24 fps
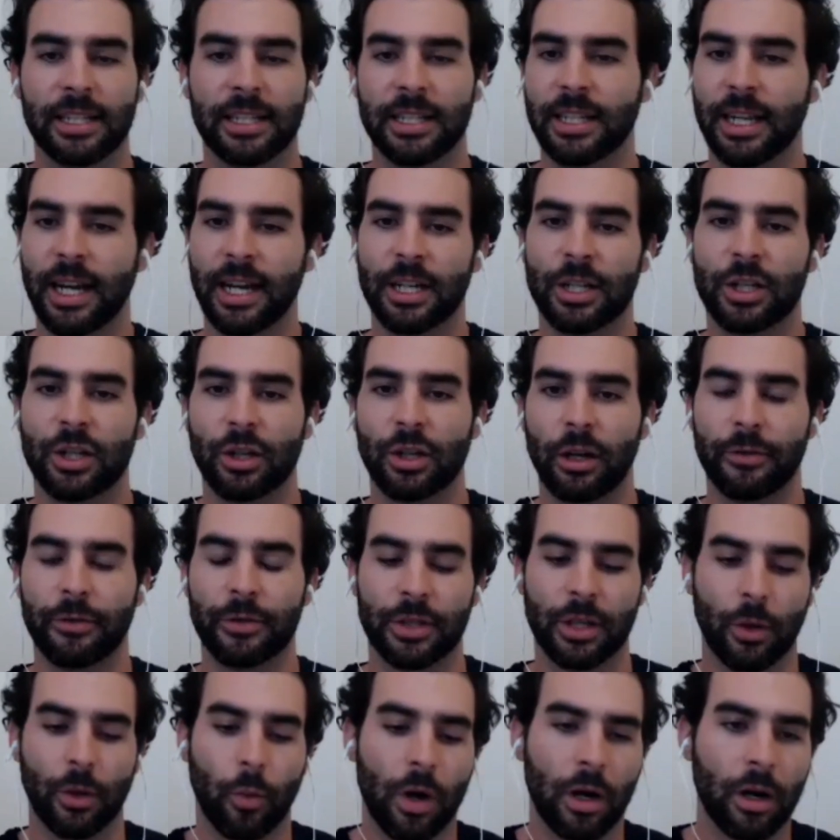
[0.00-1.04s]
start us off,
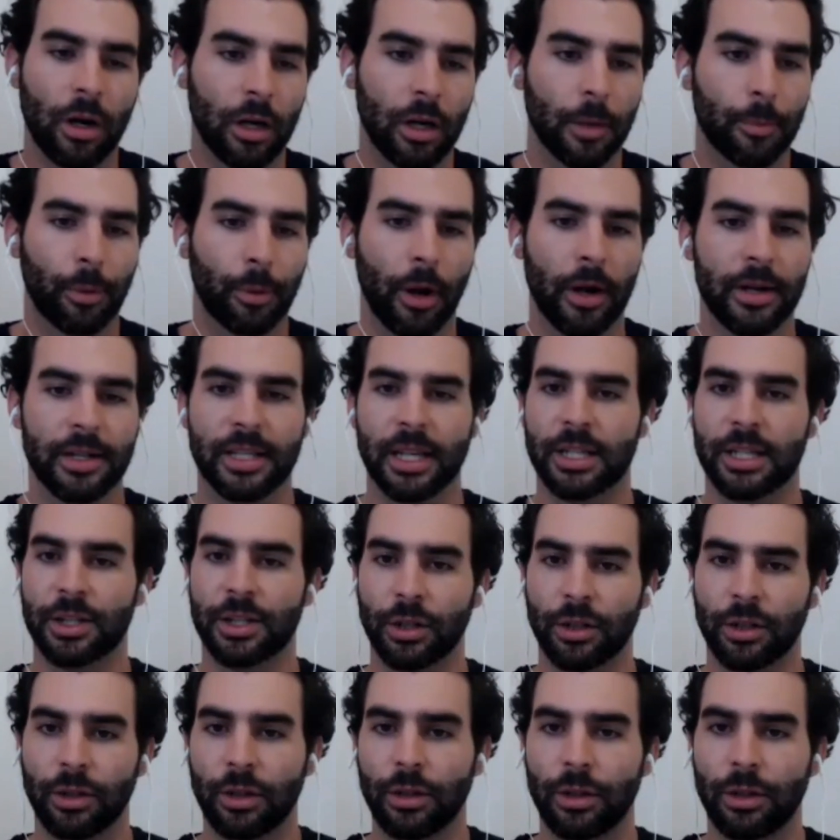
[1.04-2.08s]
so what kind of process do
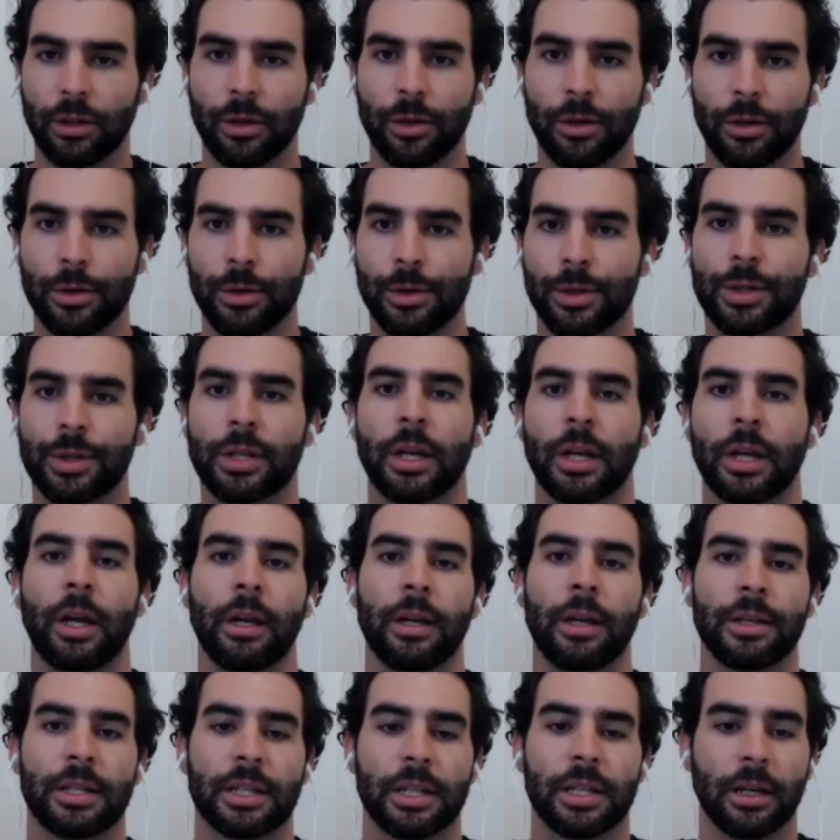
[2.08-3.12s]
you use
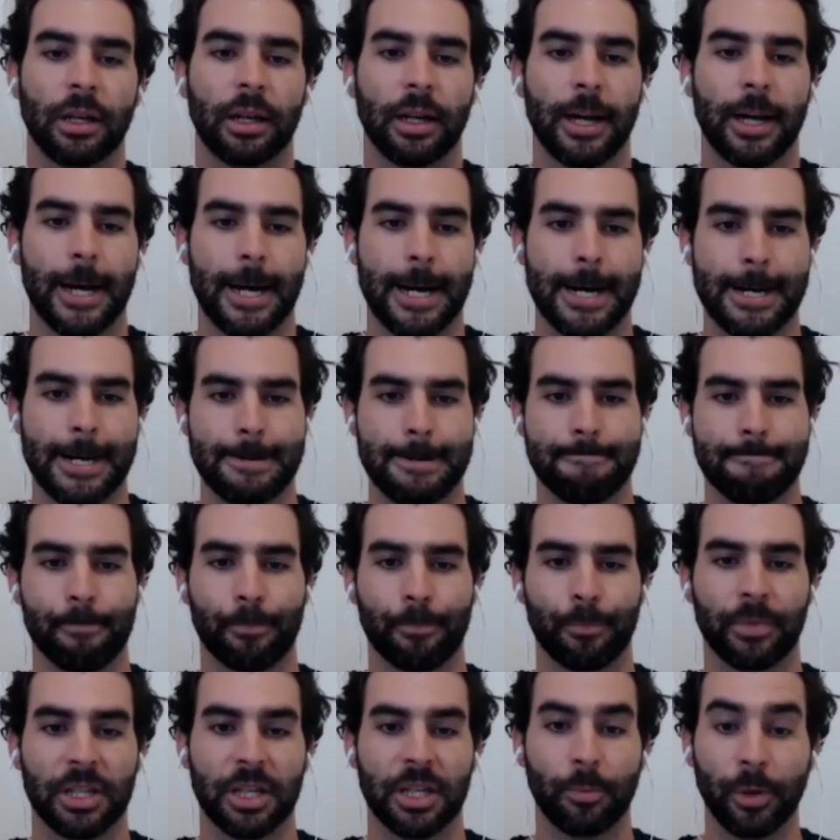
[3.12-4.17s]
to
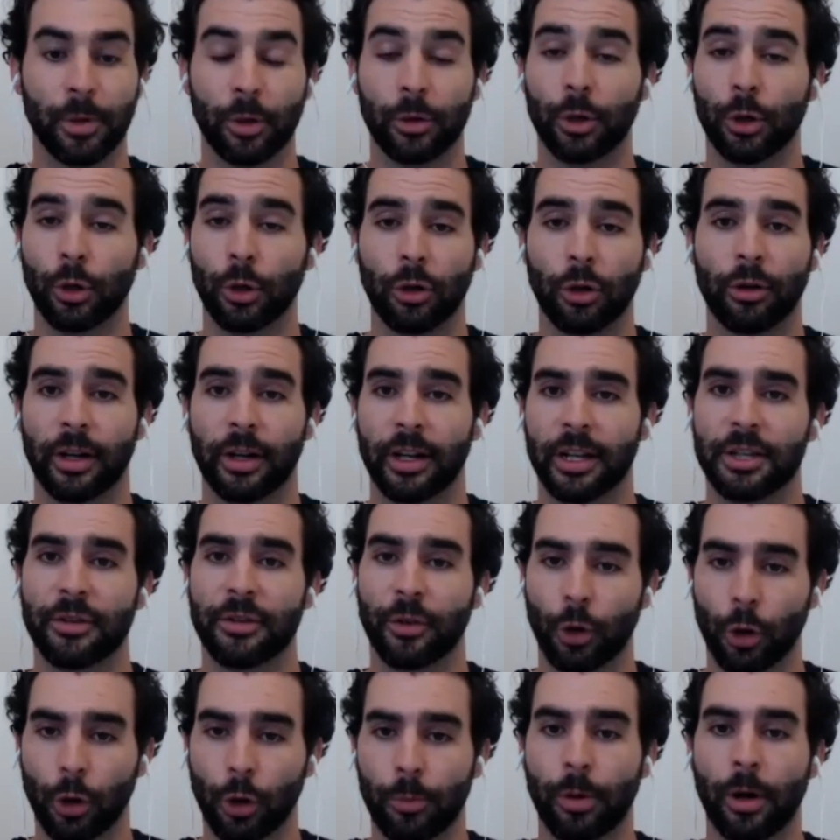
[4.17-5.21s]
build your audience for
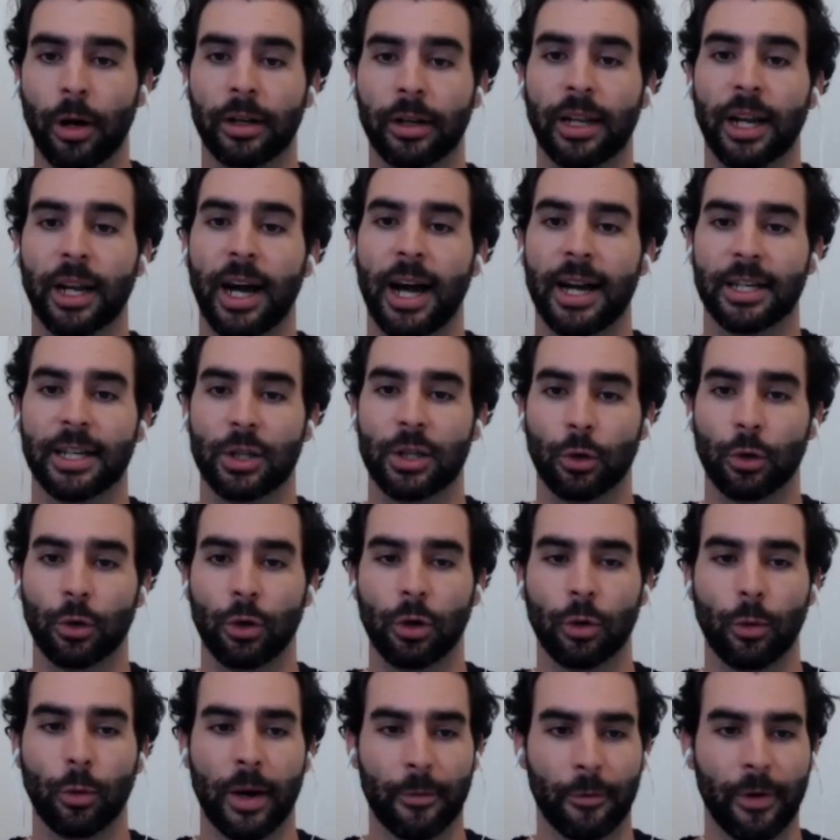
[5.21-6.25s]
your podcast
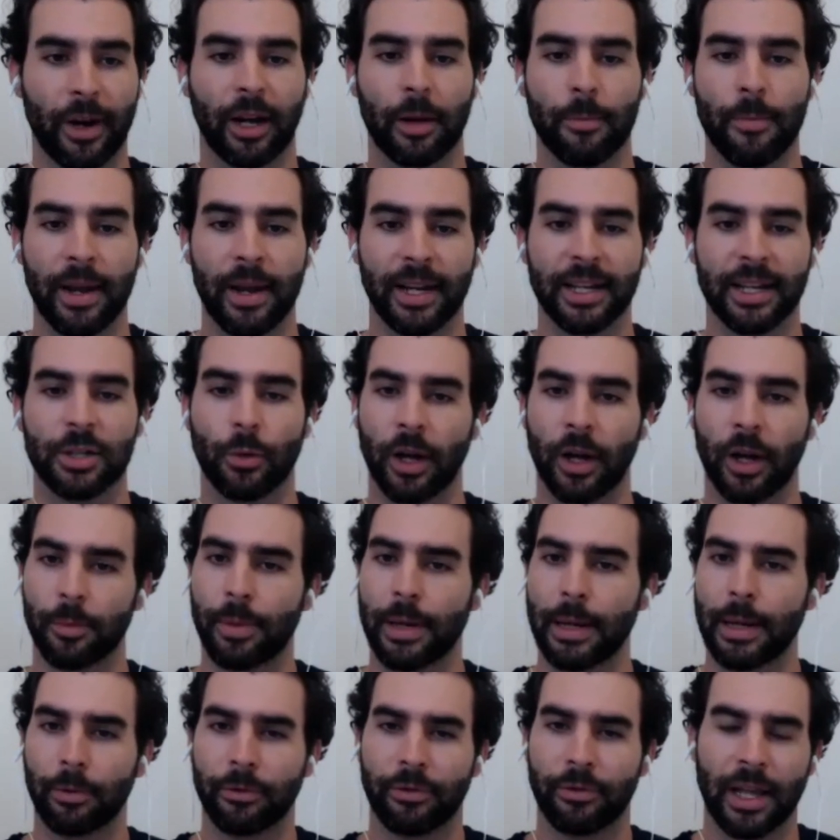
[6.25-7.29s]
or when recommending to other
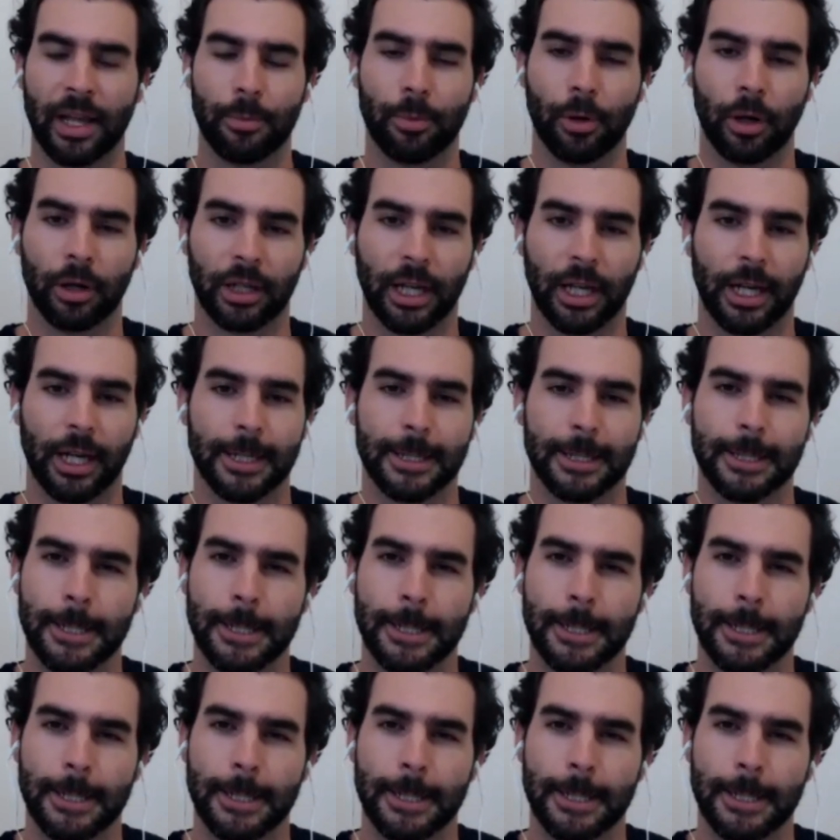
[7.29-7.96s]
people for their podcast?